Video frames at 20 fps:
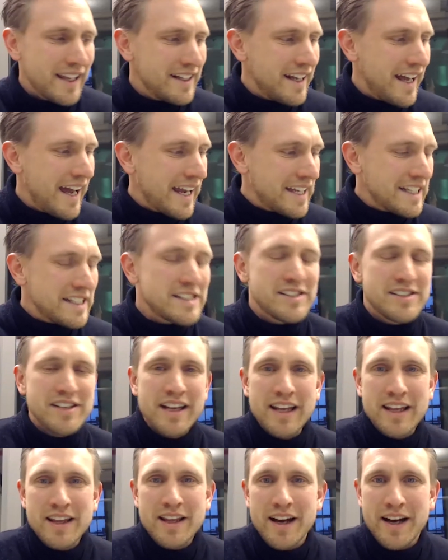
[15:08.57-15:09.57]
I can
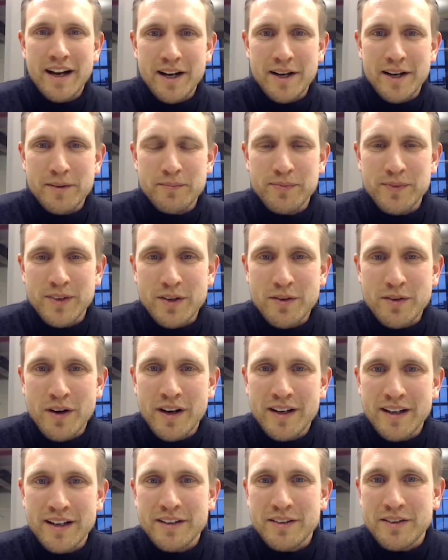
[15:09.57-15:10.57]
see you
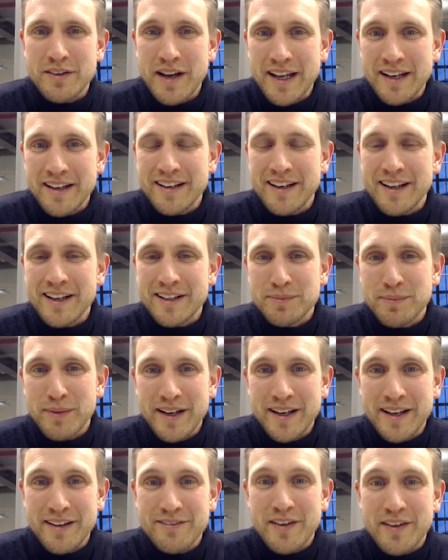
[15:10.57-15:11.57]
are great in
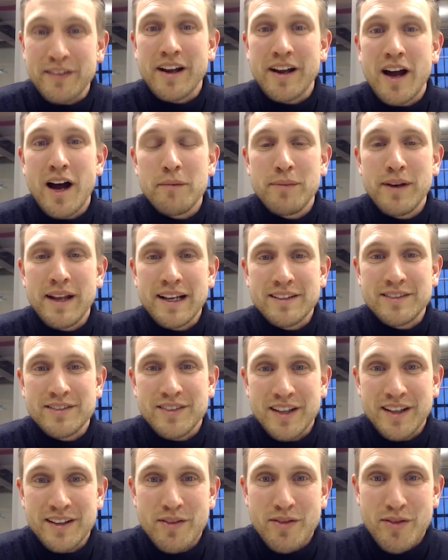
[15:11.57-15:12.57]
explaining very complex
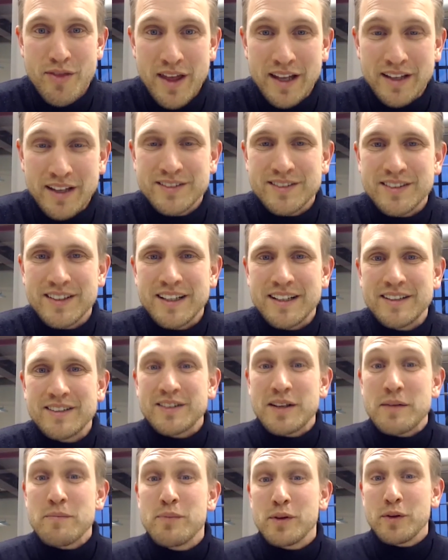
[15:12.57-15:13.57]
things in
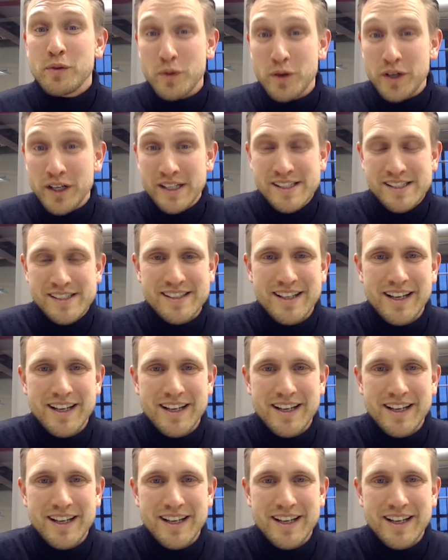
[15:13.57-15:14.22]
simple words.